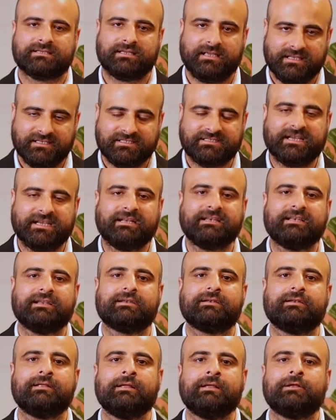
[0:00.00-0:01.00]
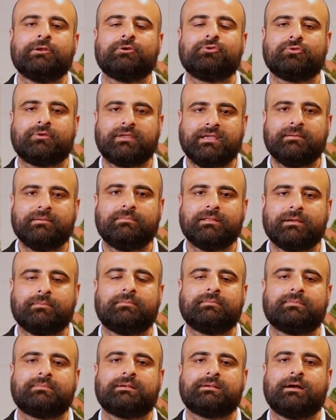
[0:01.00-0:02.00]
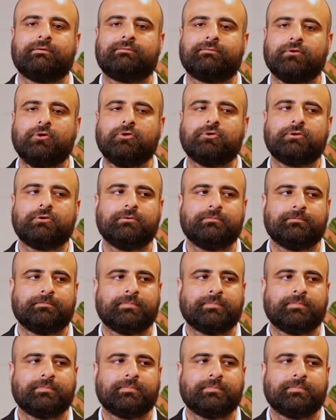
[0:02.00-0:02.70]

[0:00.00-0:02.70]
injected to keep them afloat.